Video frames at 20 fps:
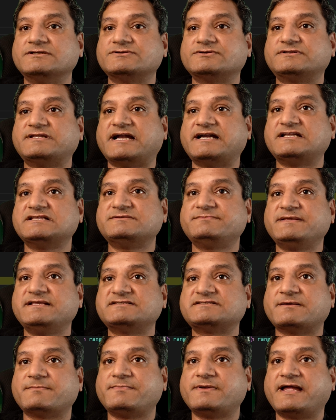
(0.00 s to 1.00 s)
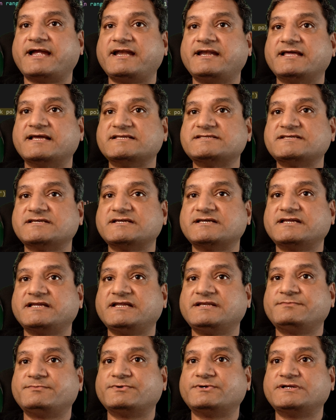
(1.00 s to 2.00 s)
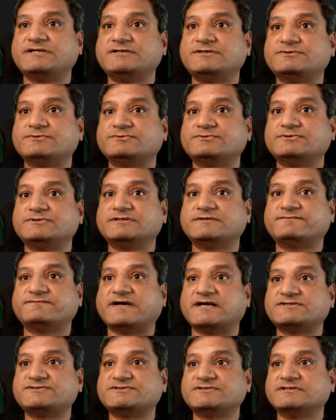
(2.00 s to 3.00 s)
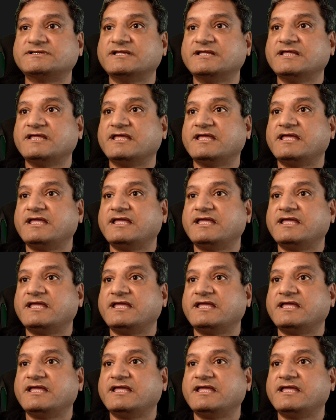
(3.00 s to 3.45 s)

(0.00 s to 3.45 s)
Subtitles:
So that is being supplied as a input into the function,